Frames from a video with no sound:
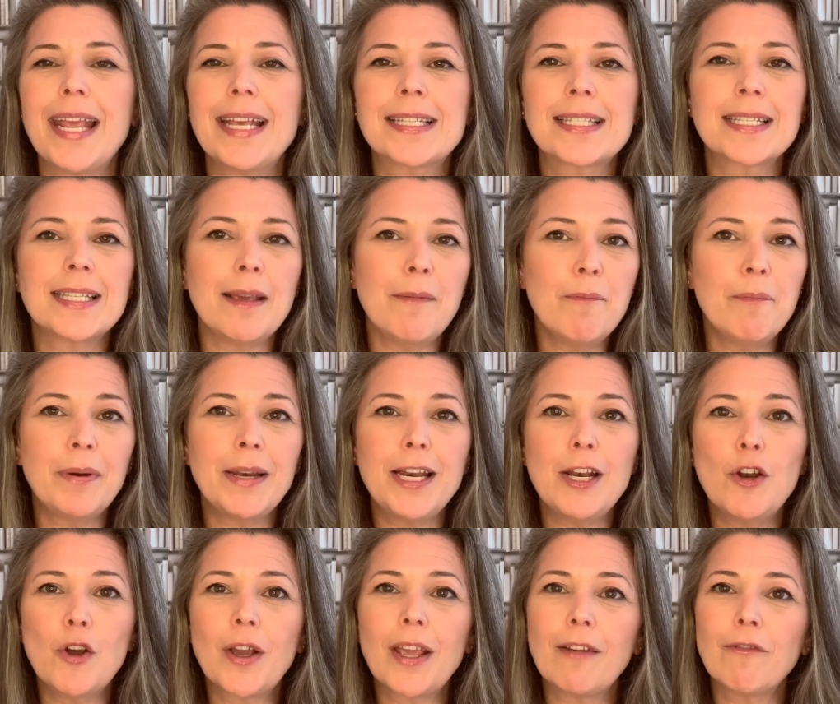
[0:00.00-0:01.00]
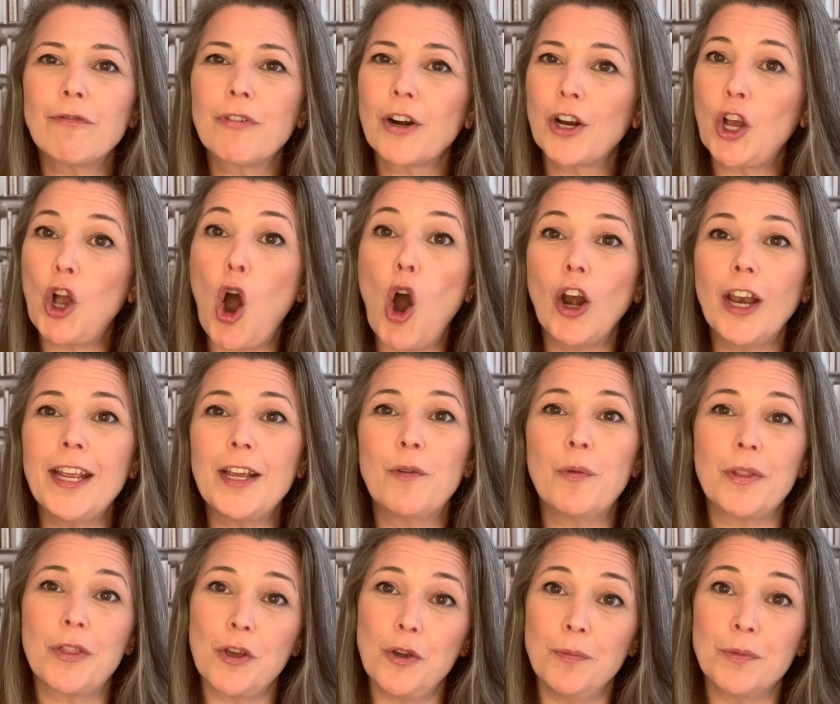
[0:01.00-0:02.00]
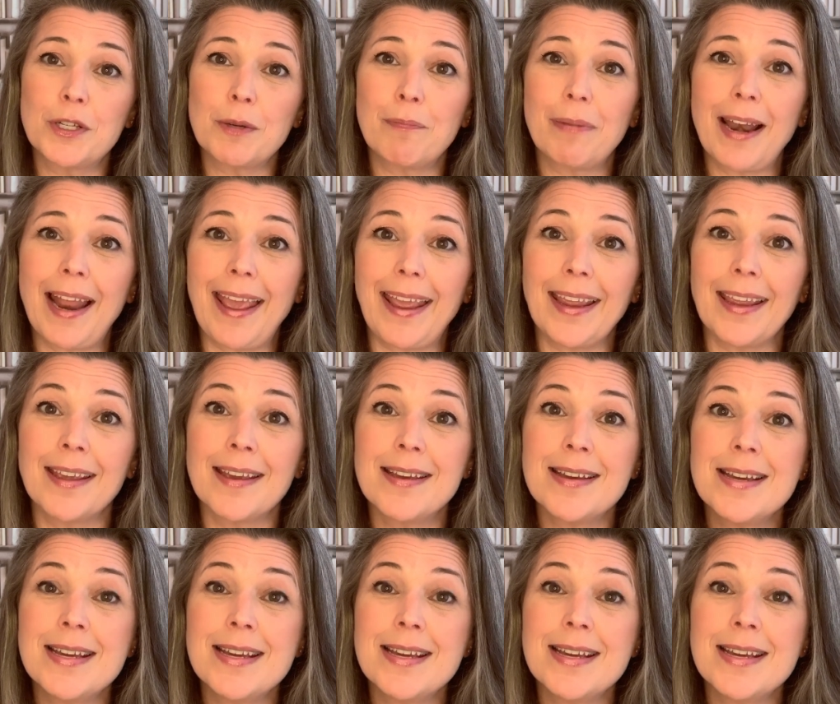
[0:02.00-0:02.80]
is simply looking for a colleague with whom to play.